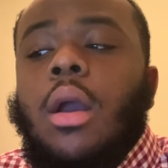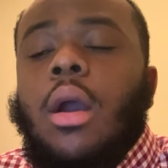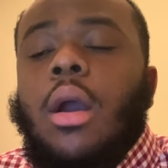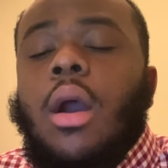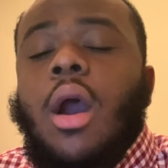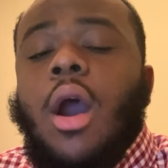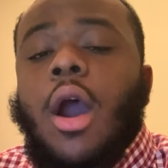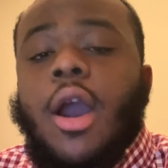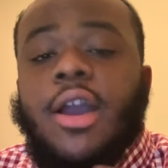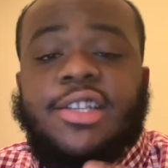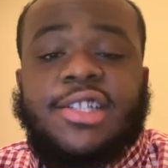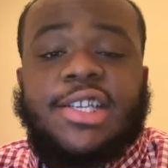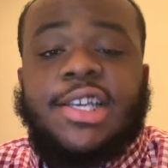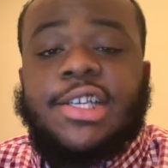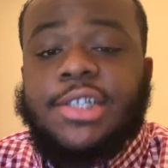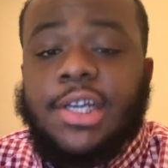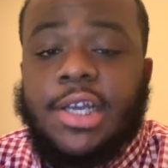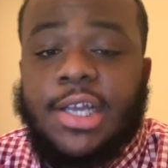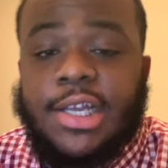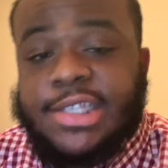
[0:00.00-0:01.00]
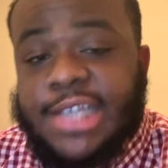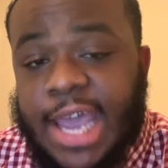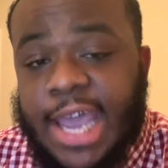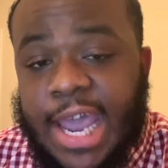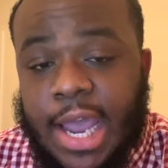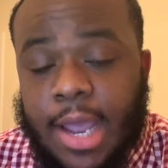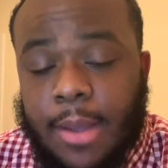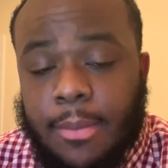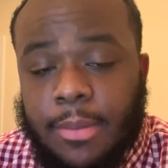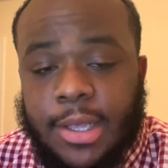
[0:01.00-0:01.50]
are essentially
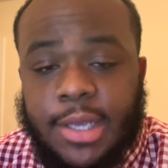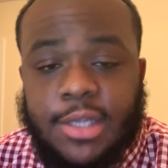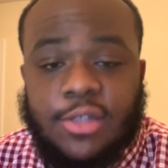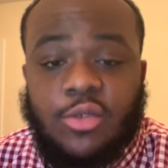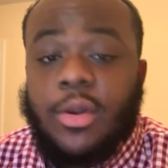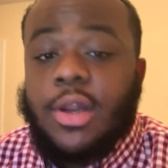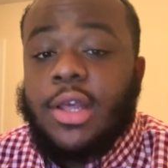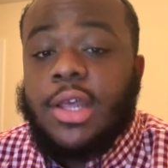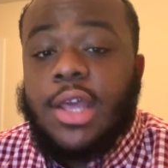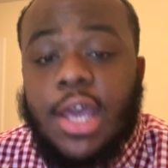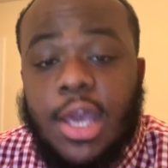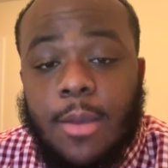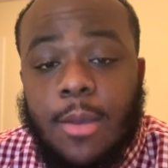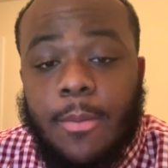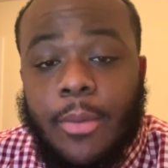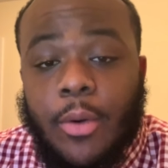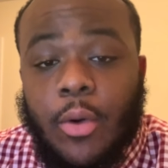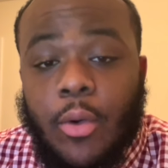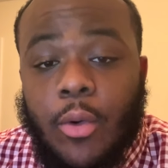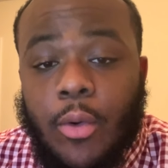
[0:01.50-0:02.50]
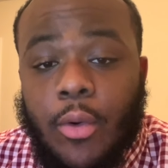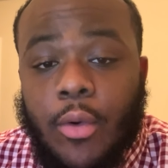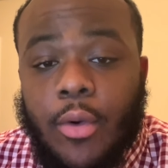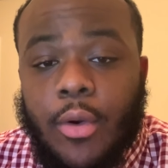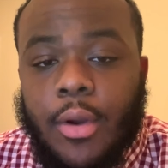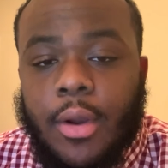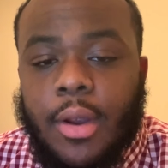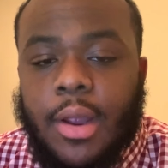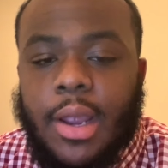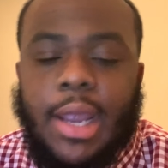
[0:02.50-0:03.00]
tablets with a
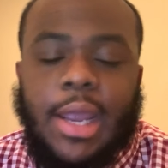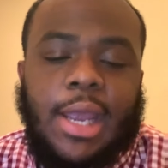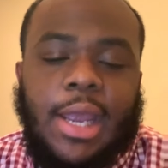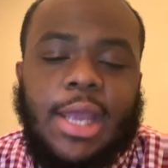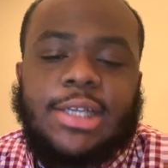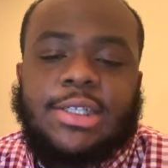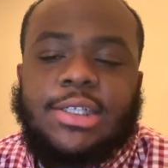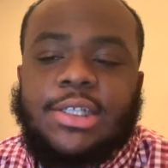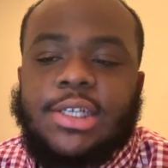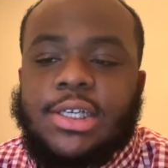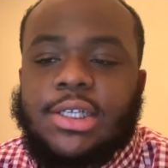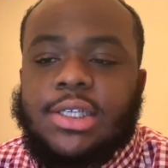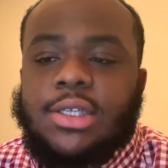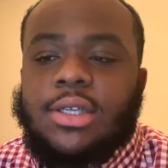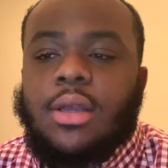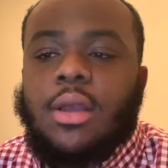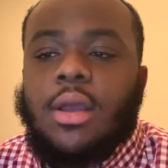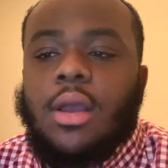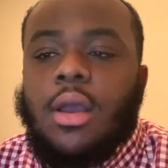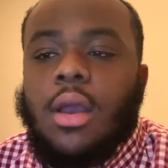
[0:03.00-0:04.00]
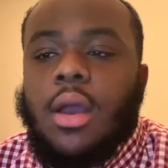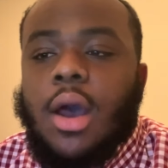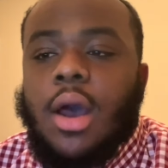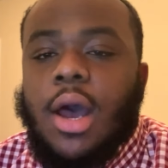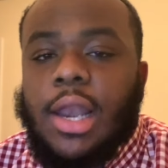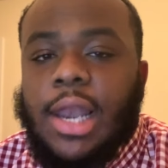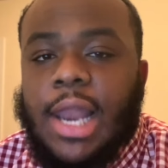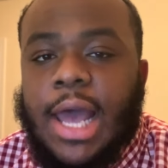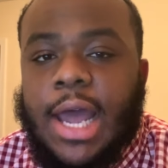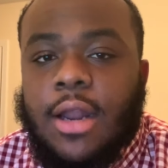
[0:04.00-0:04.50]
keyboard. It's just a
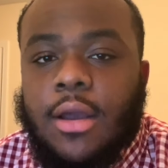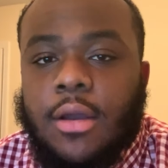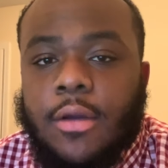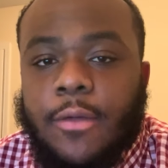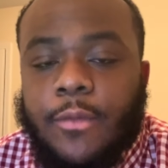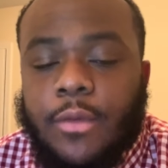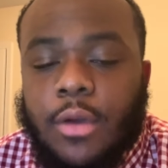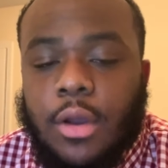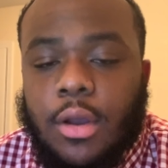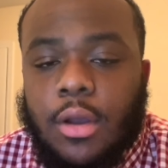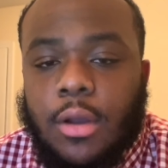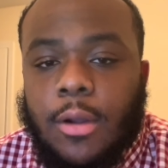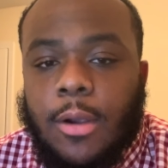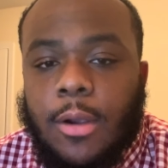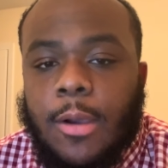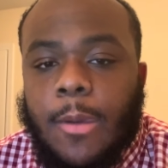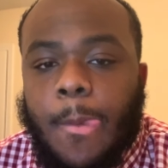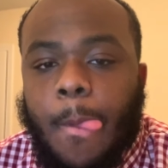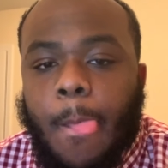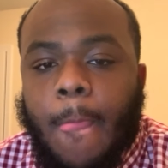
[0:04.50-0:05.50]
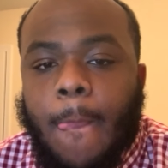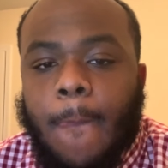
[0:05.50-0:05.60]
lot of,